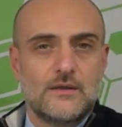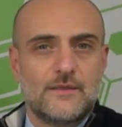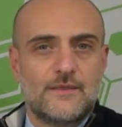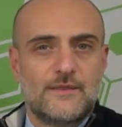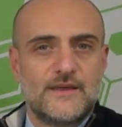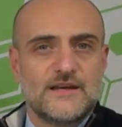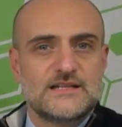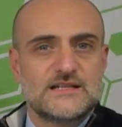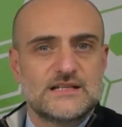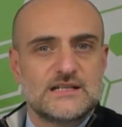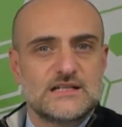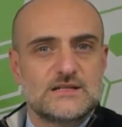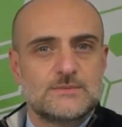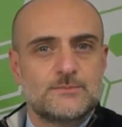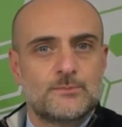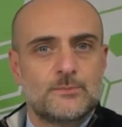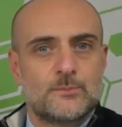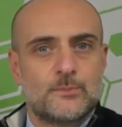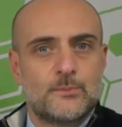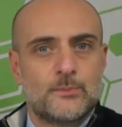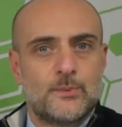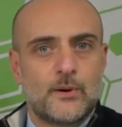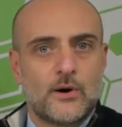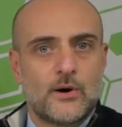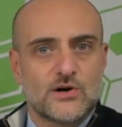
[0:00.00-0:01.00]
This is
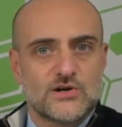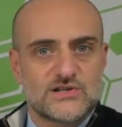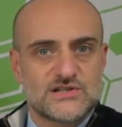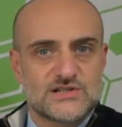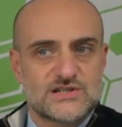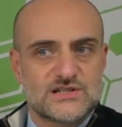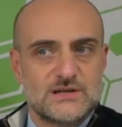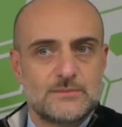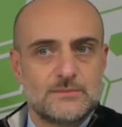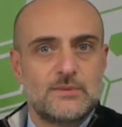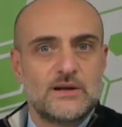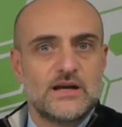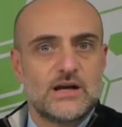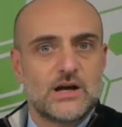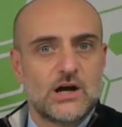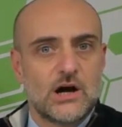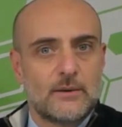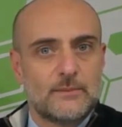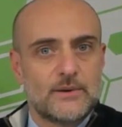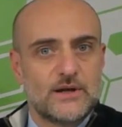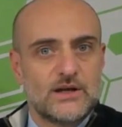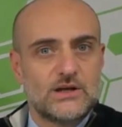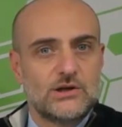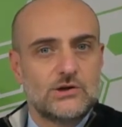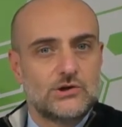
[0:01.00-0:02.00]
possibly
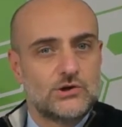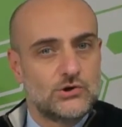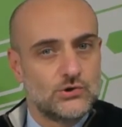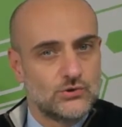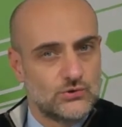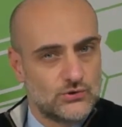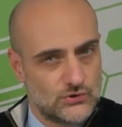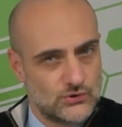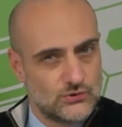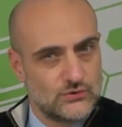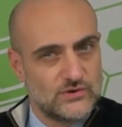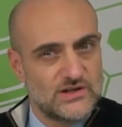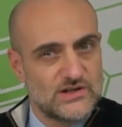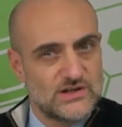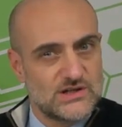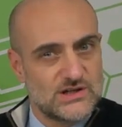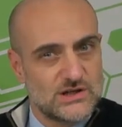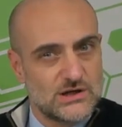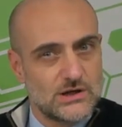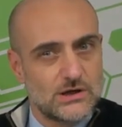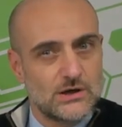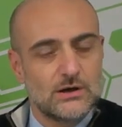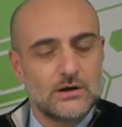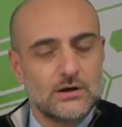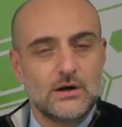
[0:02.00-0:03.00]
coming Q2 this
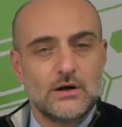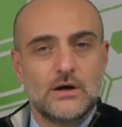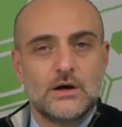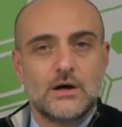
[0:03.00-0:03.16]
year.